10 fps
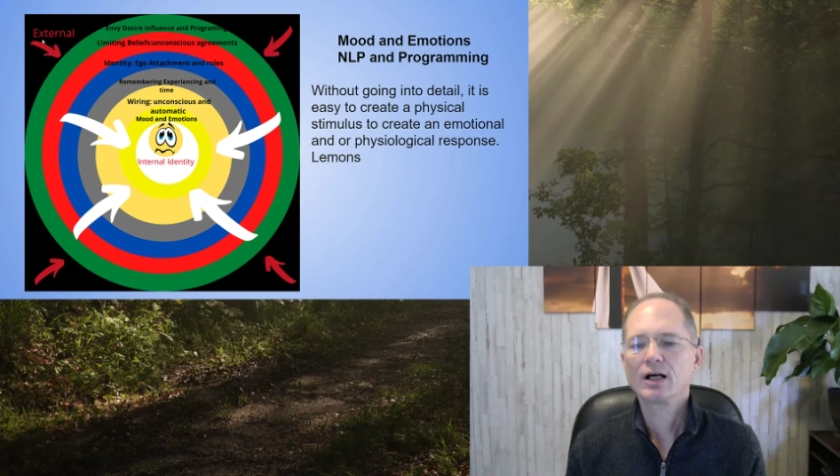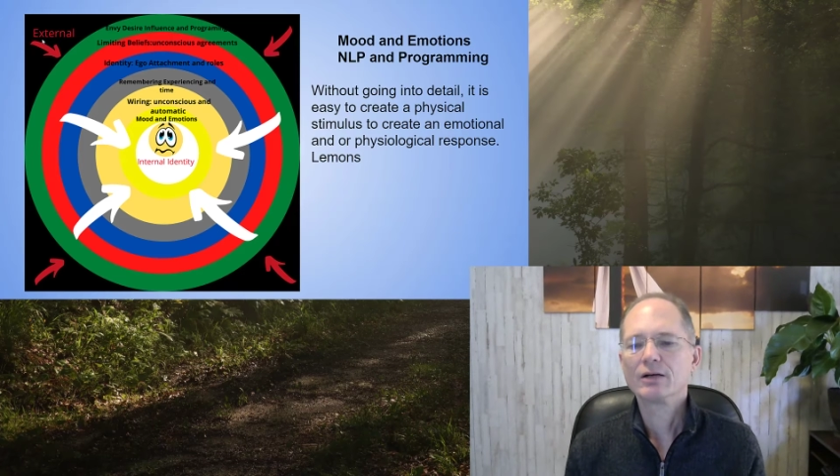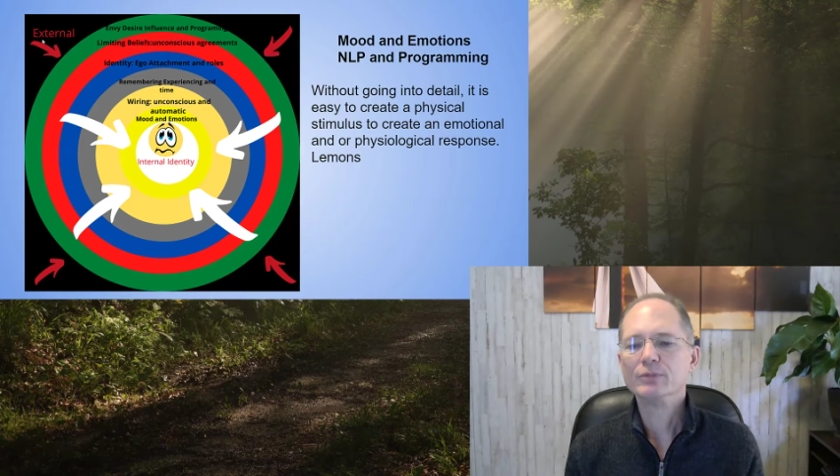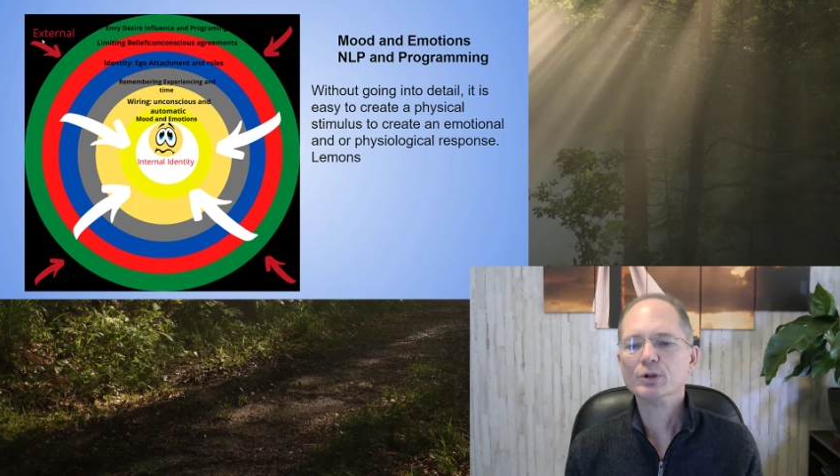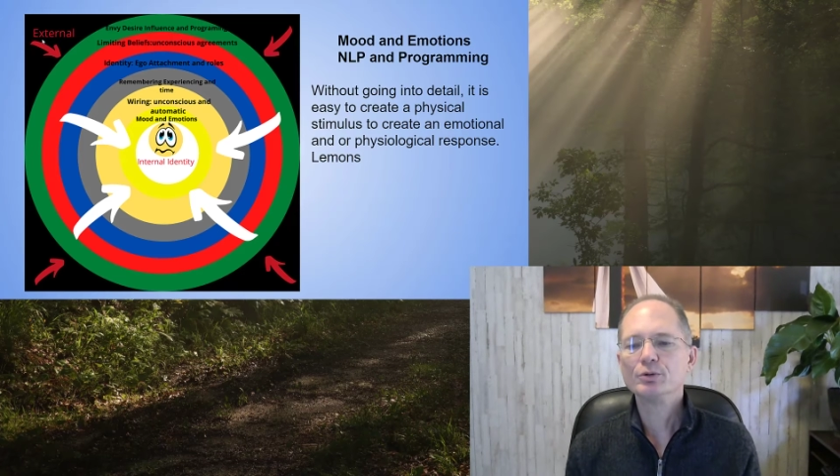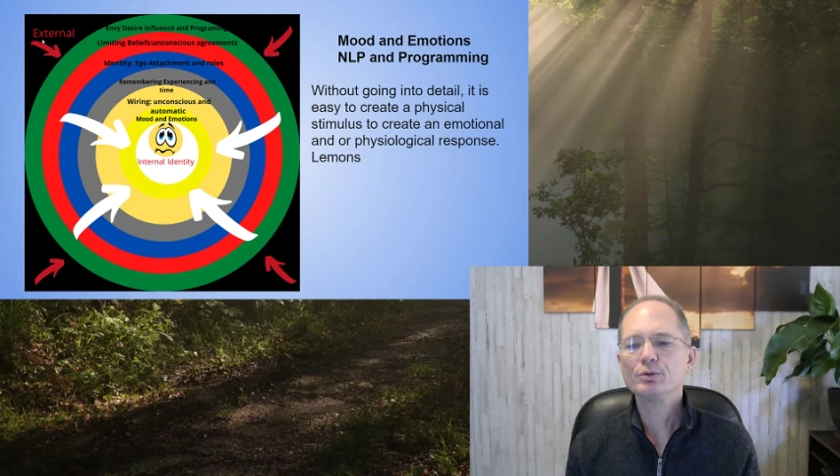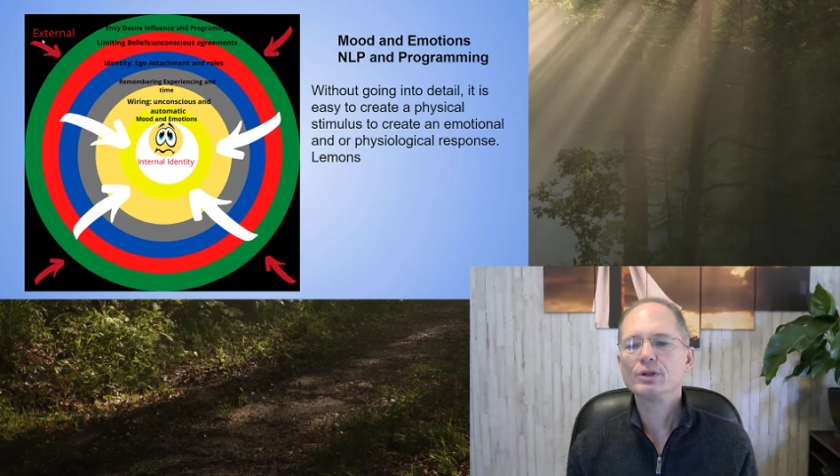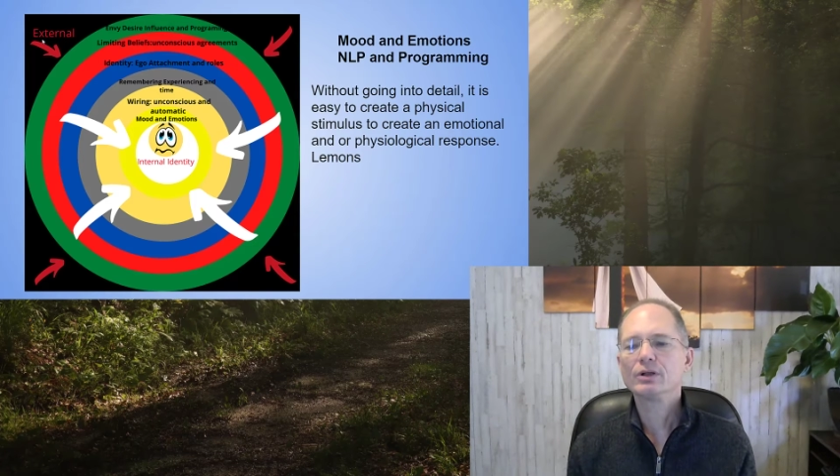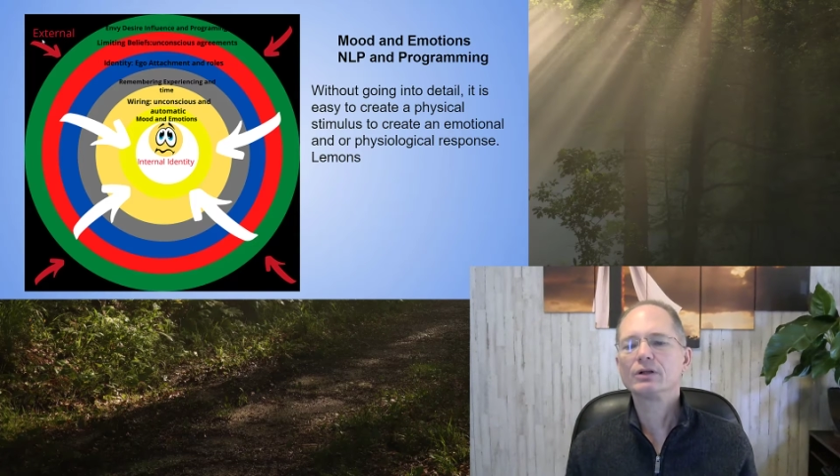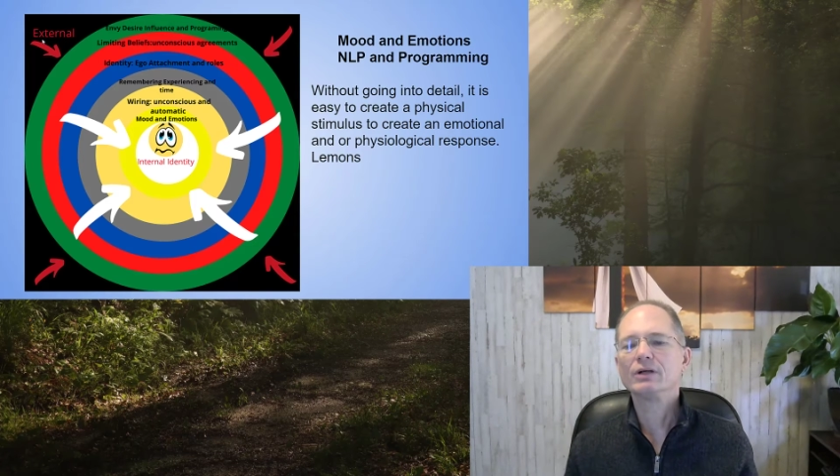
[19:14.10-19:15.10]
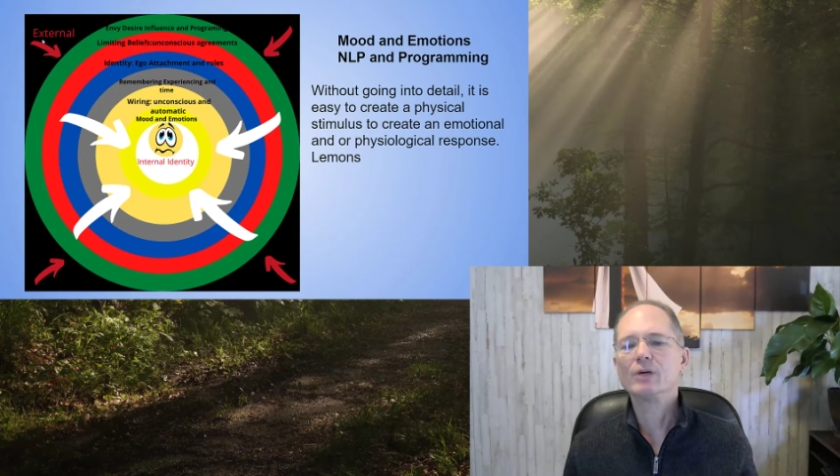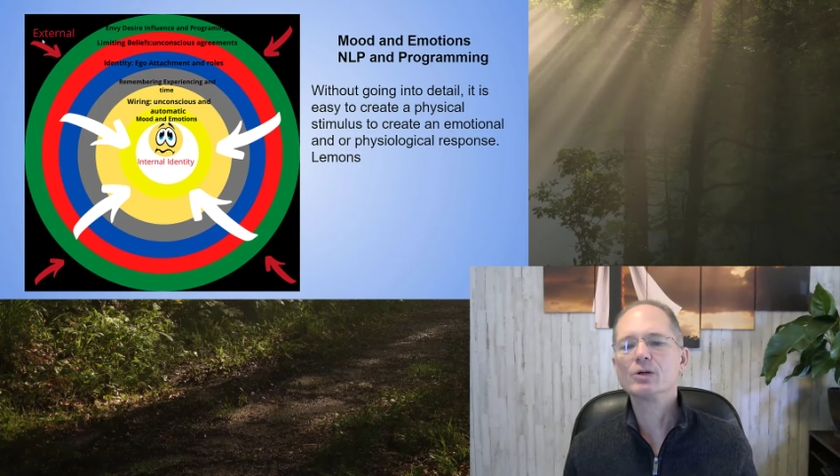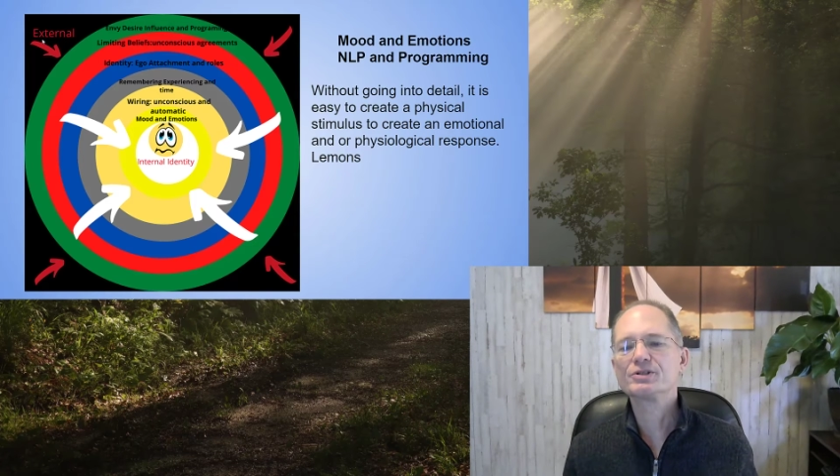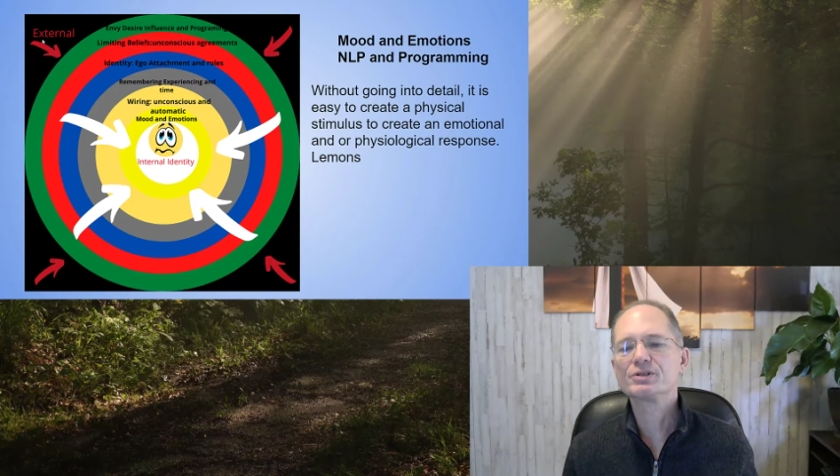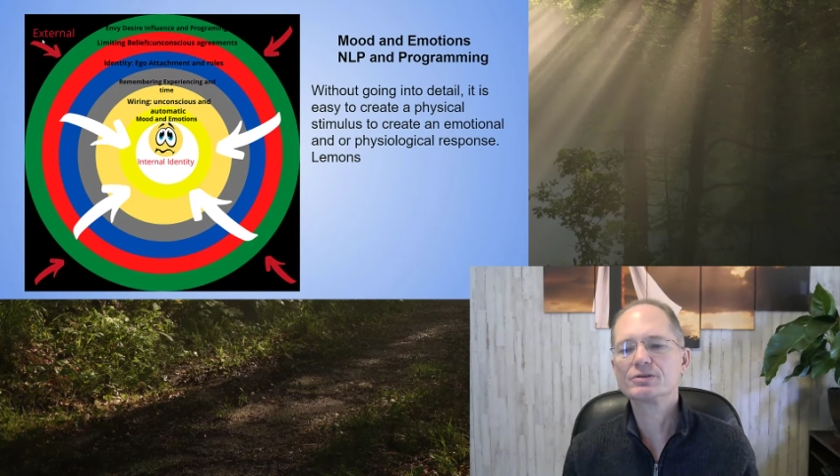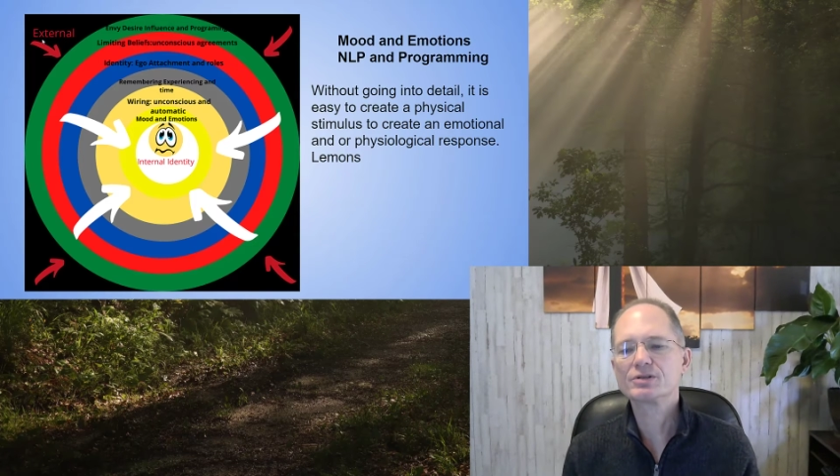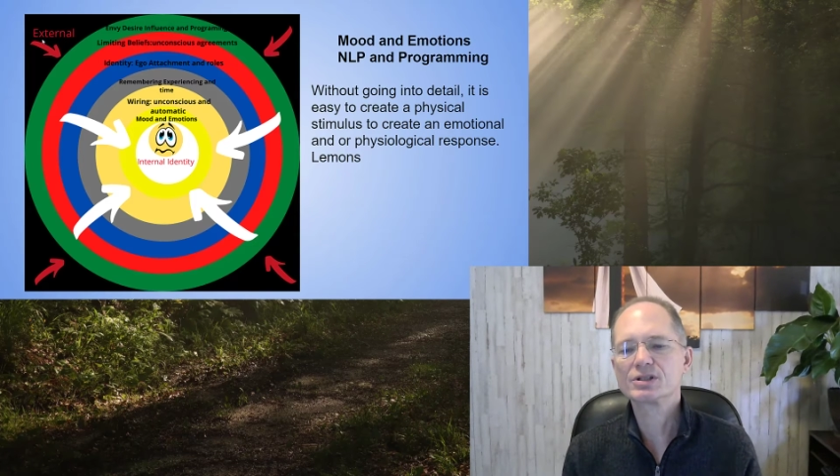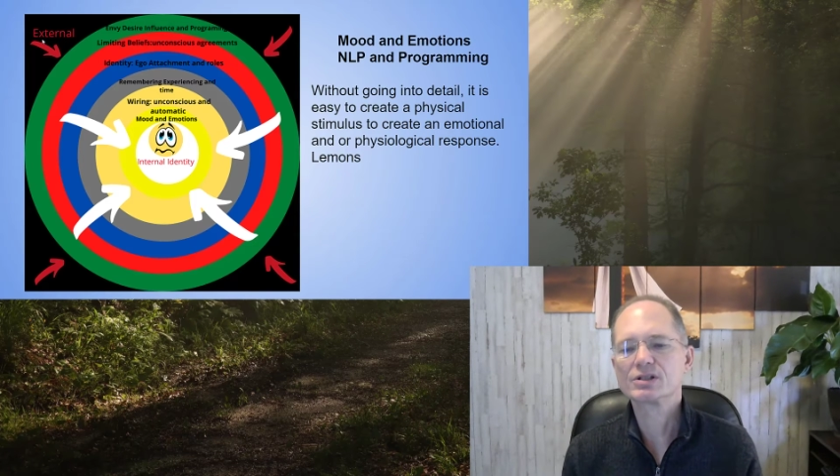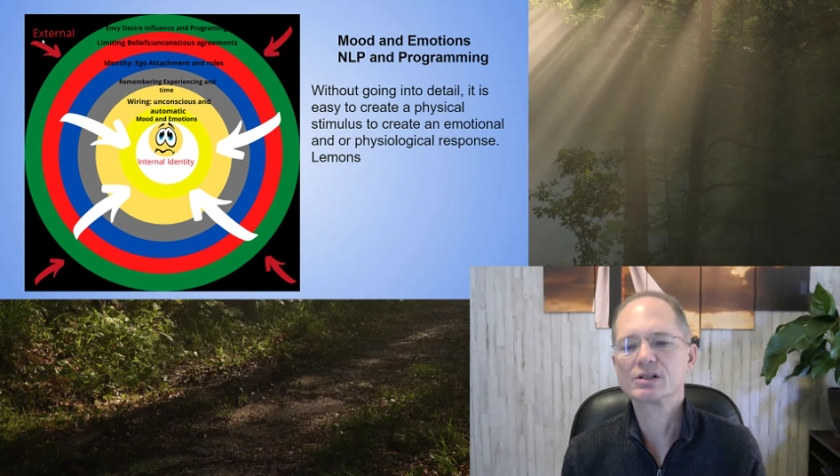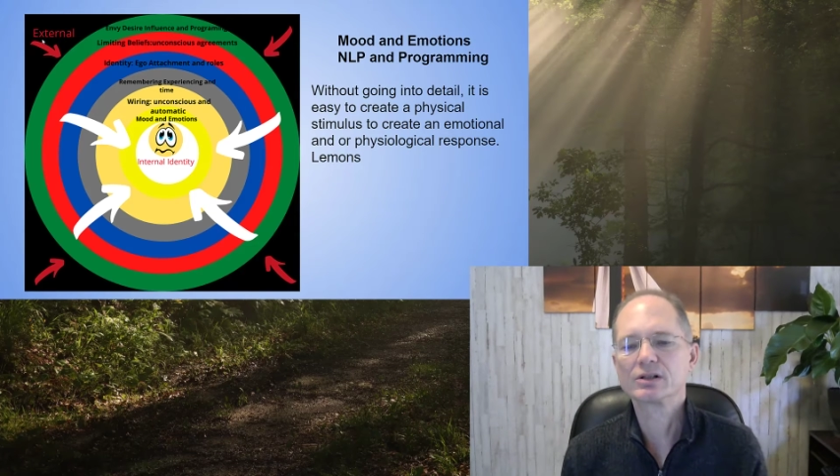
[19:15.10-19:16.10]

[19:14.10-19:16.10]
Mood, emotions,